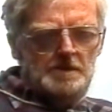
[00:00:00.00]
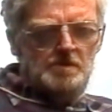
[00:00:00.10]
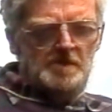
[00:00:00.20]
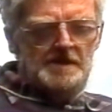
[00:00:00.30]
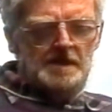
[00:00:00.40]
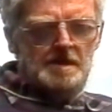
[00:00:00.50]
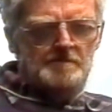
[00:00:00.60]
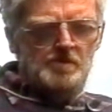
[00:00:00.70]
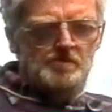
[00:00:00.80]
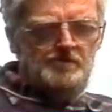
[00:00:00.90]
The way they can
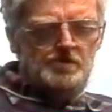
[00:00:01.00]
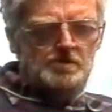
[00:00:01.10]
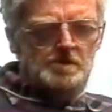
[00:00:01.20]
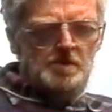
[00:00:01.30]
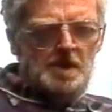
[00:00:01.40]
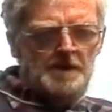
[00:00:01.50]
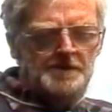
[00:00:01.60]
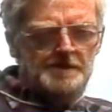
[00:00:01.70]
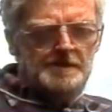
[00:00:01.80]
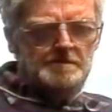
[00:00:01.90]
move through the
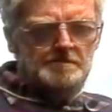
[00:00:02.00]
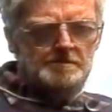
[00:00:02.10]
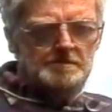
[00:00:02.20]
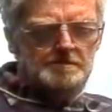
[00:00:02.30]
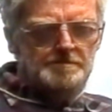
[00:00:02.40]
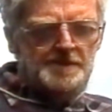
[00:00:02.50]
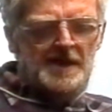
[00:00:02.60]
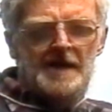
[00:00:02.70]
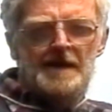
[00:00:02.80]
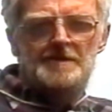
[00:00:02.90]
water and
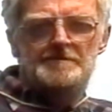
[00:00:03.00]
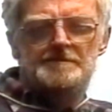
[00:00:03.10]
play, and